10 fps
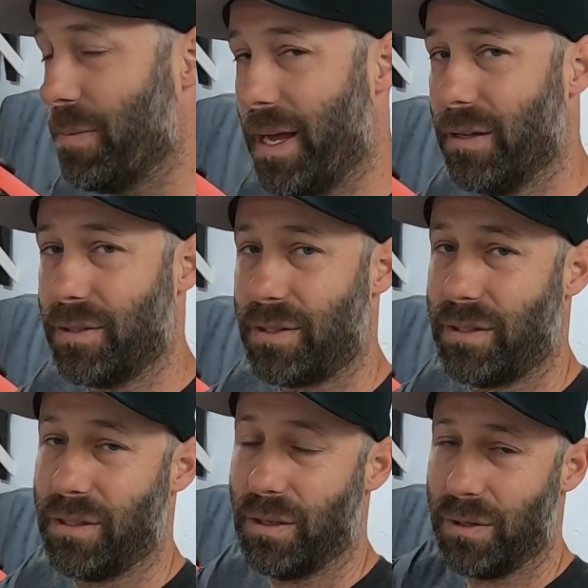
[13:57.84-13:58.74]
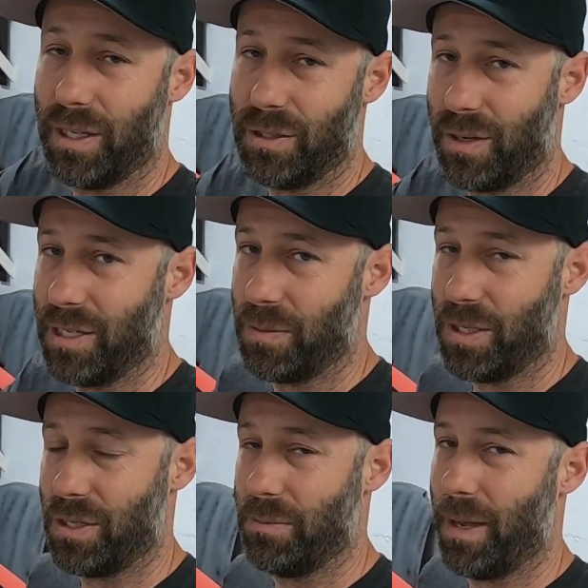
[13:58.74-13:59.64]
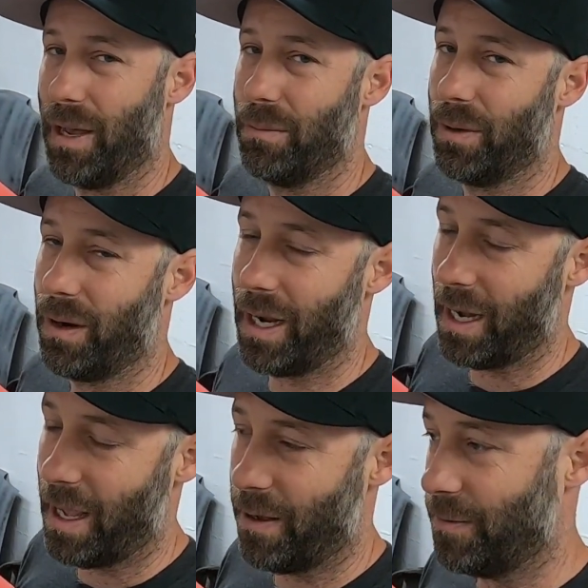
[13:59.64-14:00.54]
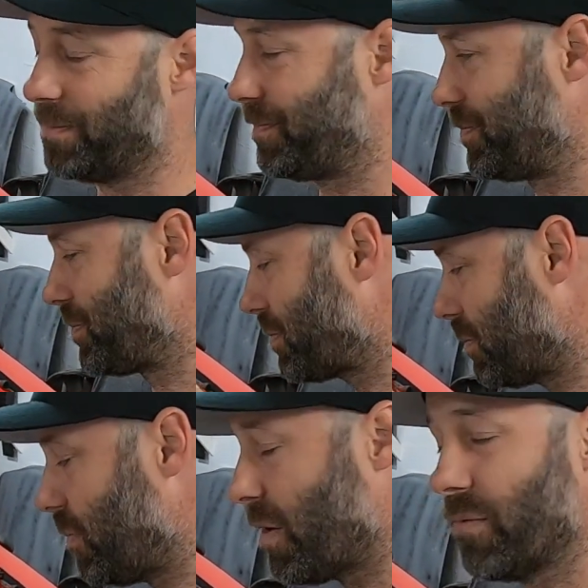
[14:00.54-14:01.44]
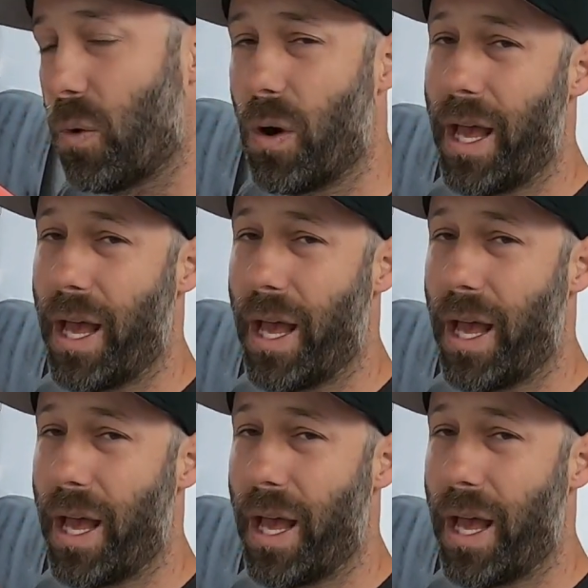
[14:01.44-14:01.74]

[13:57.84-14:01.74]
mounts, a urethane transmission mount, but right now, for